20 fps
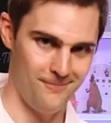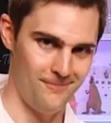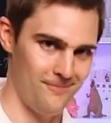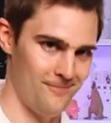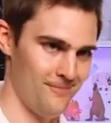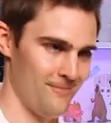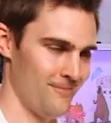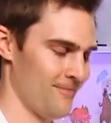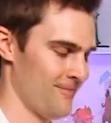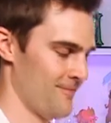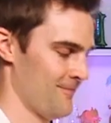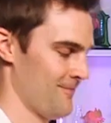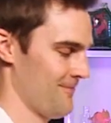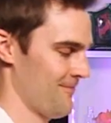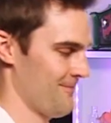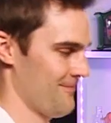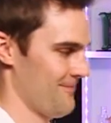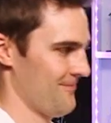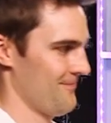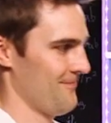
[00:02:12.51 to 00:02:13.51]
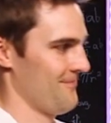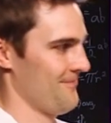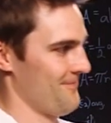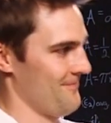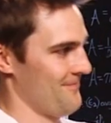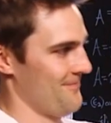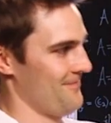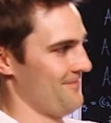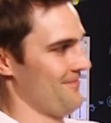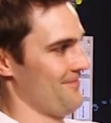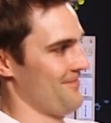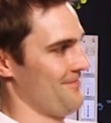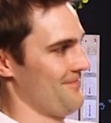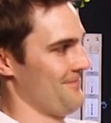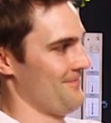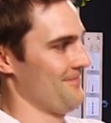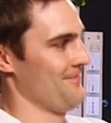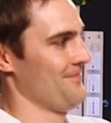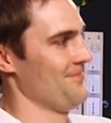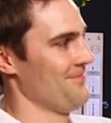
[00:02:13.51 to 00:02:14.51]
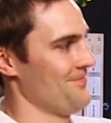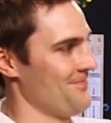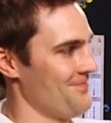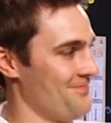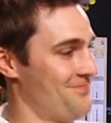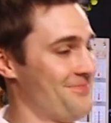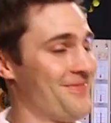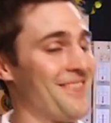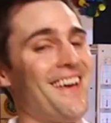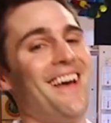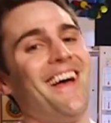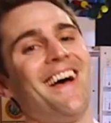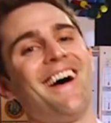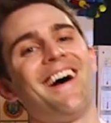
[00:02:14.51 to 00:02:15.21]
(not speaking)